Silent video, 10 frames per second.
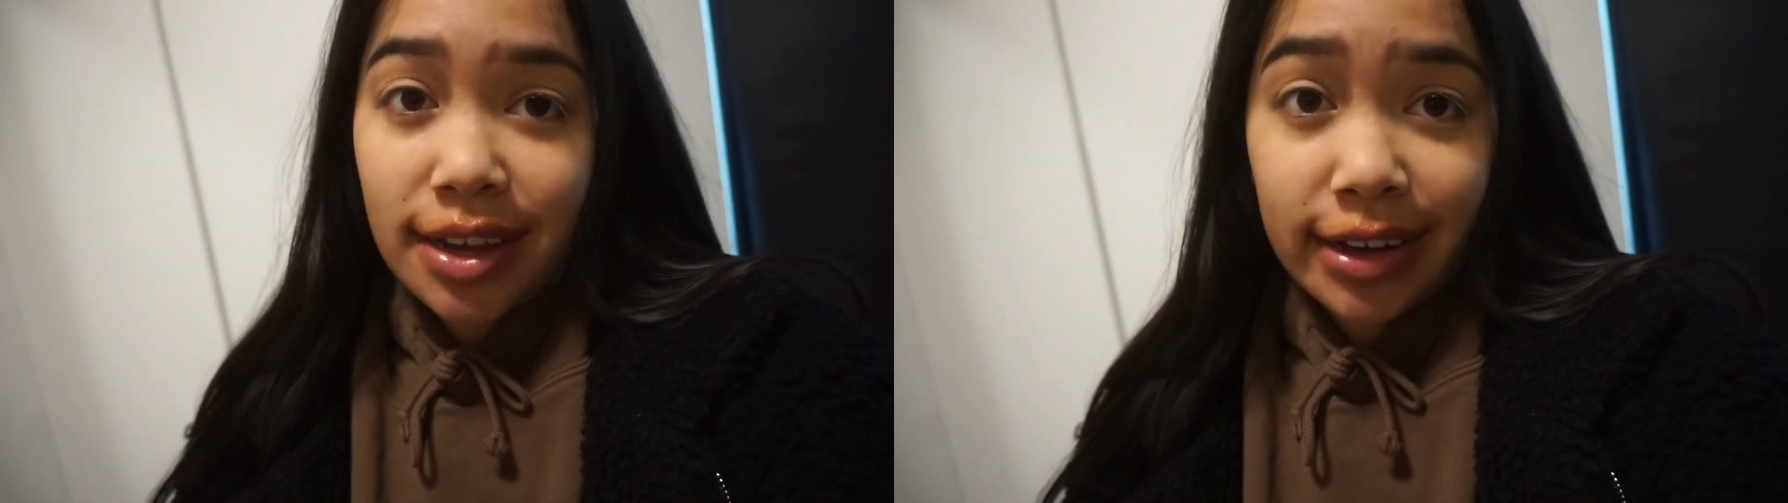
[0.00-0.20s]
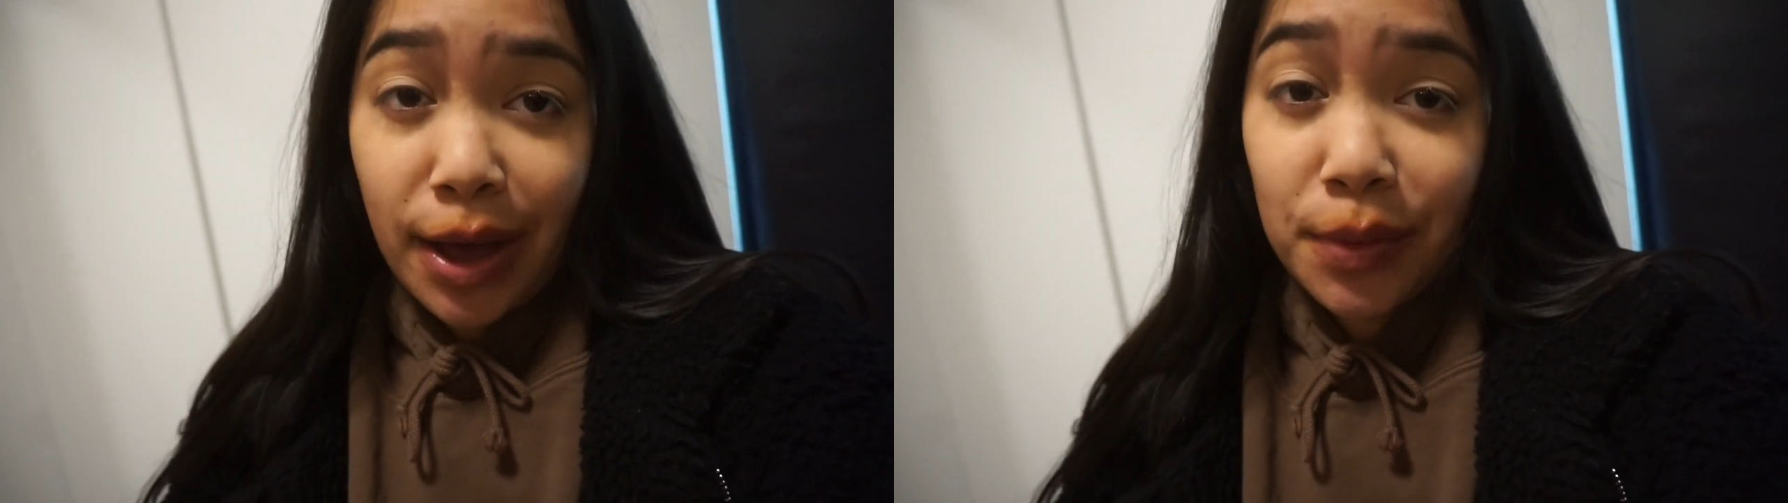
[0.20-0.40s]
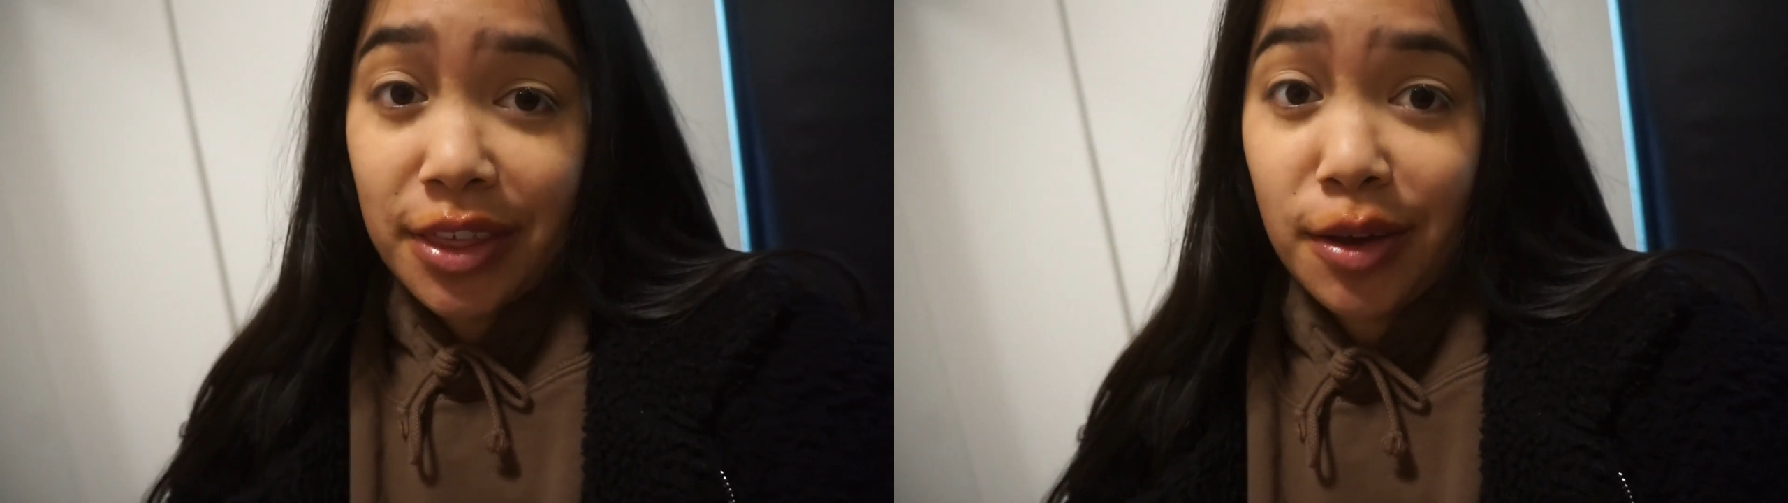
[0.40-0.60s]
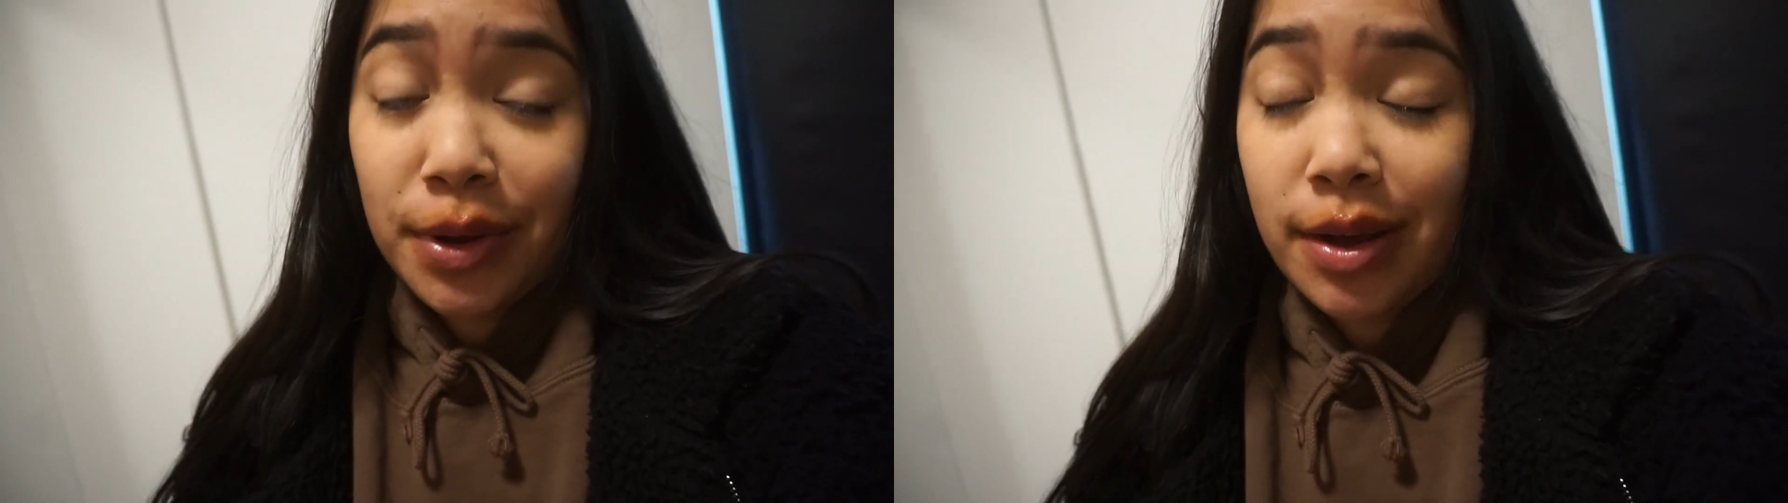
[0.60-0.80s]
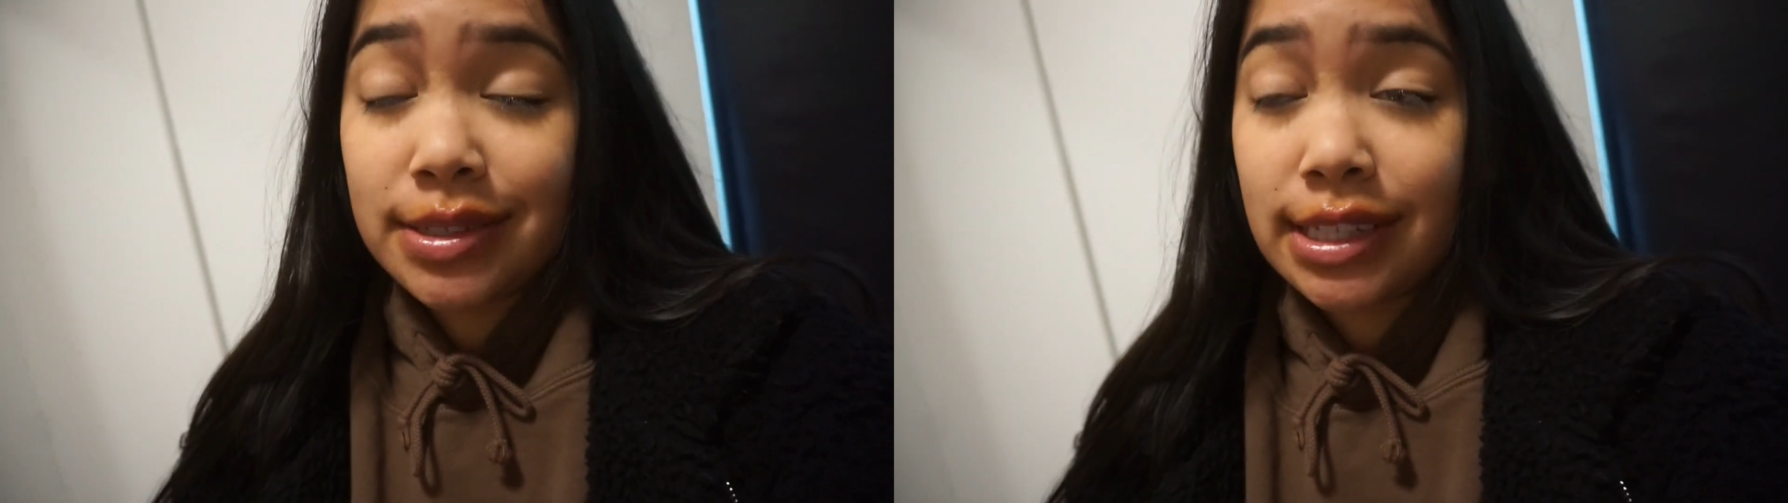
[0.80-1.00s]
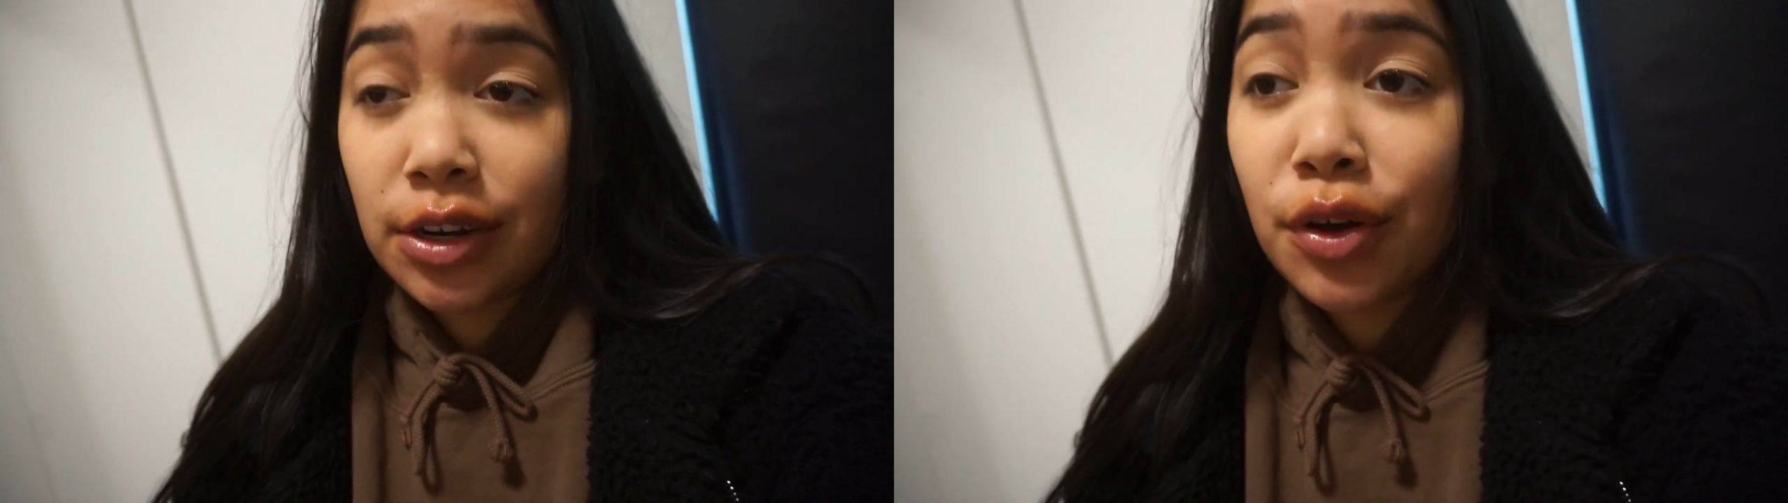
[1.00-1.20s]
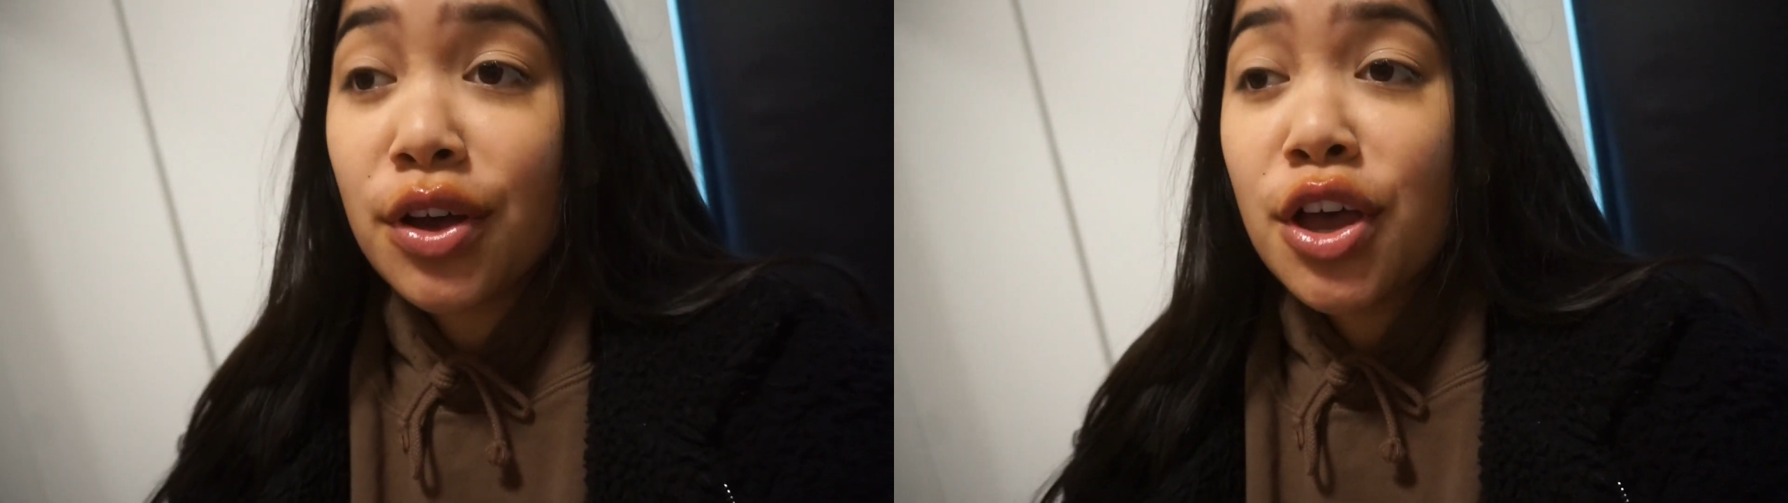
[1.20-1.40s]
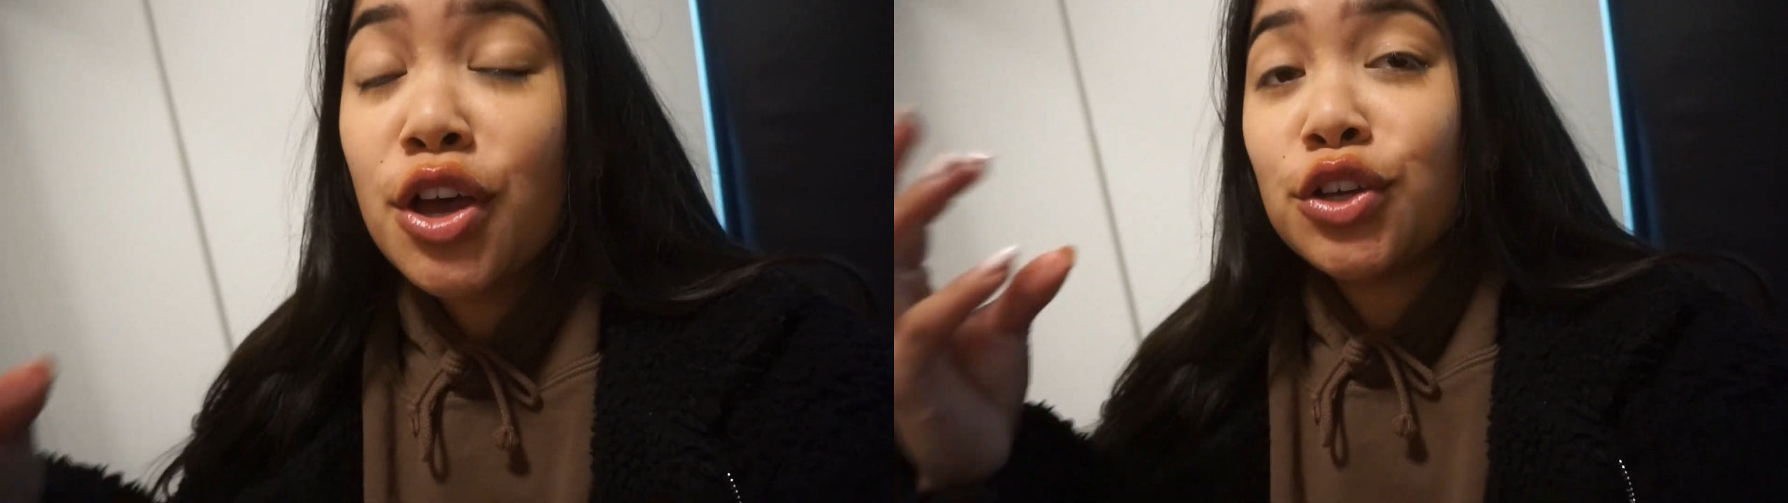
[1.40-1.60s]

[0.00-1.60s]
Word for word: hung out with her when I was little,